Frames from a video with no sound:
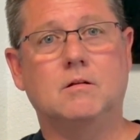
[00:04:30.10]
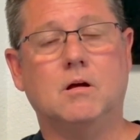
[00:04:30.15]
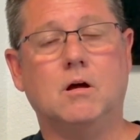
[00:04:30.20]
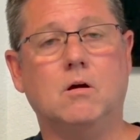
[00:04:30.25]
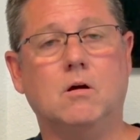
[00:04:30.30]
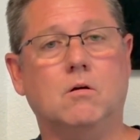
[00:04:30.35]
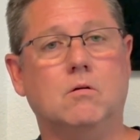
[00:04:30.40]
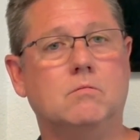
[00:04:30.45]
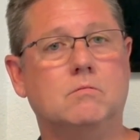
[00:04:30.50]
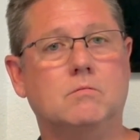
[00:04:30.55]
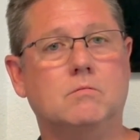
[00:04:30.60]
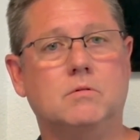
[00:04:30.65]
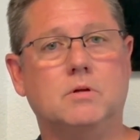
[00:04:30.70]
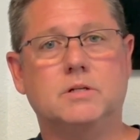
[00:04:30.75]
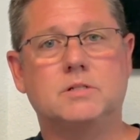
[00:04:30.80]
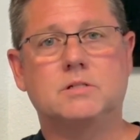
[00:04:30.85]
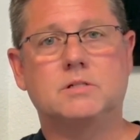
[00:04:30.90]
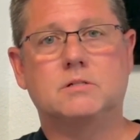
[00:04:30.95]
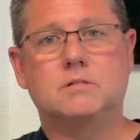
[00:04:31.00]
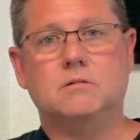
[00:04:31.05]
Oh,
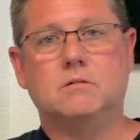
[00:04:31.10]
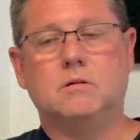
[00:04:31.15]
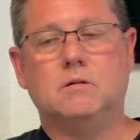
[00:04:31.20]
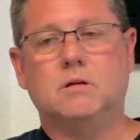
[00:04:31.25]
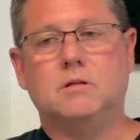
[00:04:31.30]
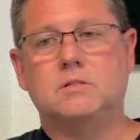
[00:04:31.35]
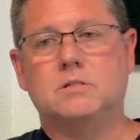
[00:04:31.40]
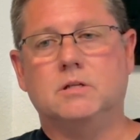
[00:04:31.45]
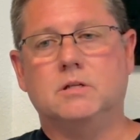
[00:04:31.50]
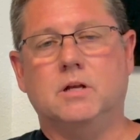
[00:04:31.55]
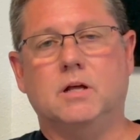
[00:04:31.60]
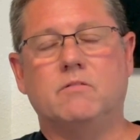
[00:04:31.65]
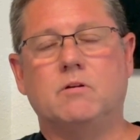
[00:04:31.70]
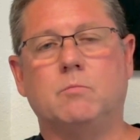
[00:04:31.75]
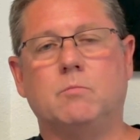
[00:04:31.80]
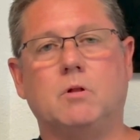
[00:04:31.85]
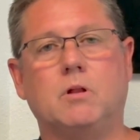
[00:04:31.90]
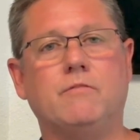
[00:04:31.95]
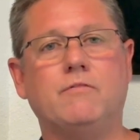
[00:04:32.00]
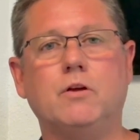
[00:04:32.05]
it's
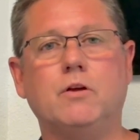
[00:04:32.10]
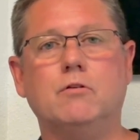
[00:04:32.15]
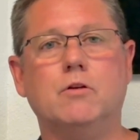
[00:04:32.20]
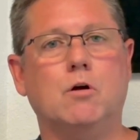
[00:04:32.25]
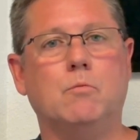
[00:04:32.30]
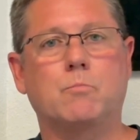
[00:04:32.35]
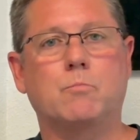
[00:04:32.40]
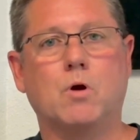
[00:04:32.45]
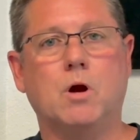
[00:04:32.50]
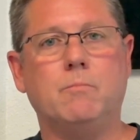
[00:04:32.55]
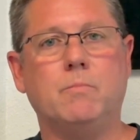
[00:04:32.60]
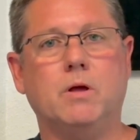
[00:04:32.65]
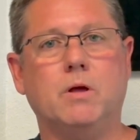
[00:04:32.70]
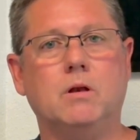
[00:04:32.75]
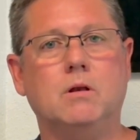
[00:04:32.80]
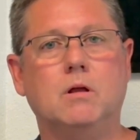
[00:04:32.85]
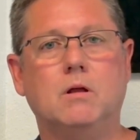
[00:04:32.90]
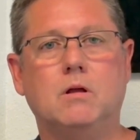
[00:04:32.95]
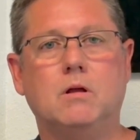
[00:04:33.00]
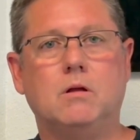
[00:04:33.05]
inevitable. If you don't prep
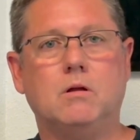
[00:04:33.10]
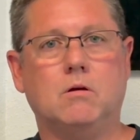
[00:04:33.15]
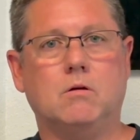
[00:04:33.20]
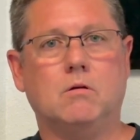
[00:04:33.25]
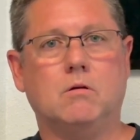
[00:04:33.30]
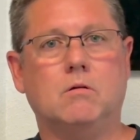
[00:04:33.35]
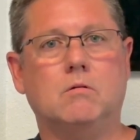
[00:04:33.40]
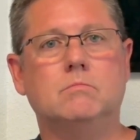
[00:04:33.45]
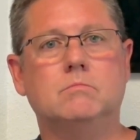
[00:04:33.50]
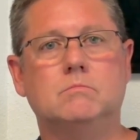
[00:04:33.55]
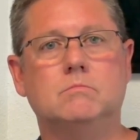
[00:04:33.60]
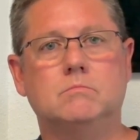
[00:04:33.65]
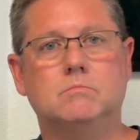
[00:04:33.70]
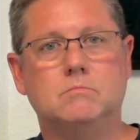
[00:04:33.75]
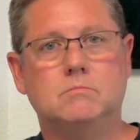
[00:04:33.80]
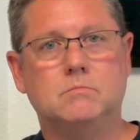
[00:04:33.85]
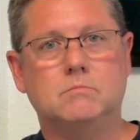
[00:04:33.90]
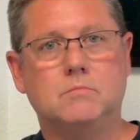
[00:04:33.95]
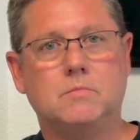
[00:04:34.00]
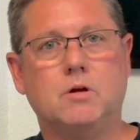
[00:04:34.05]
it, you're
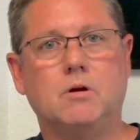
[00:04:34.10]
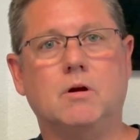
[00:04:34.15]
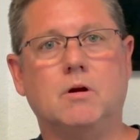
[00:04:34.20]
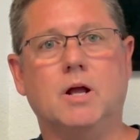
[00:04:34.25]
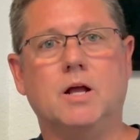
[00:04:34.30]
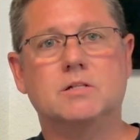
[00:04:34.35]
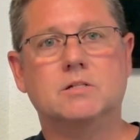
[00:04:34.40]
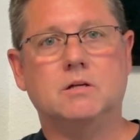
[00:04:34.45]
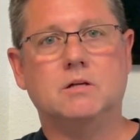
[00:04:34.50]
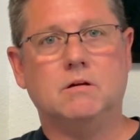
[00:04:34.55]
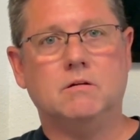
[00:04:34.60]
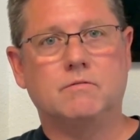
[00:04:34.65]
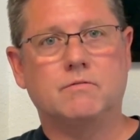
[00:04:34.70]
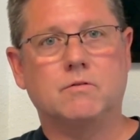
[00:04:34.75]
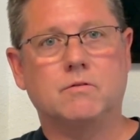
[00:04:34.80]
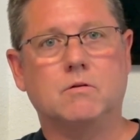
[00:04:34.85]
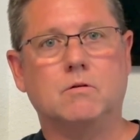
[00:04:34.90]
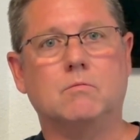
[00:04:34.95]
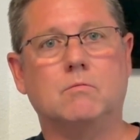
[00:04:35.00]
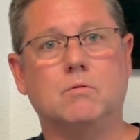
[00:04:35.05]
asking
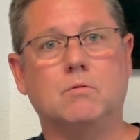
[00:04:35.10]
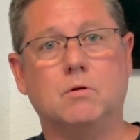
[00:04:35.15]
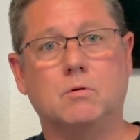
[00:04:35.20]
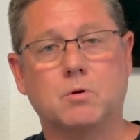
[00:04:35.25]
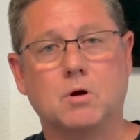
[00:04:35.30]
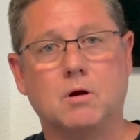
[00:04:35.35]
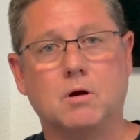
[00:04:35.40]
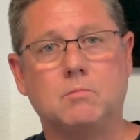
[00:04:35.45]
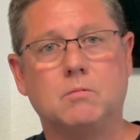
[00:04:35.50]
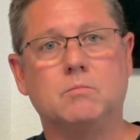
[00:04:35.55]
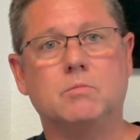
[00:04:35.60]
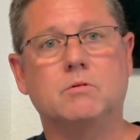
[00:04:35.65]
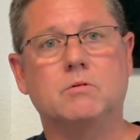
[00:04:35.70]
for real problems.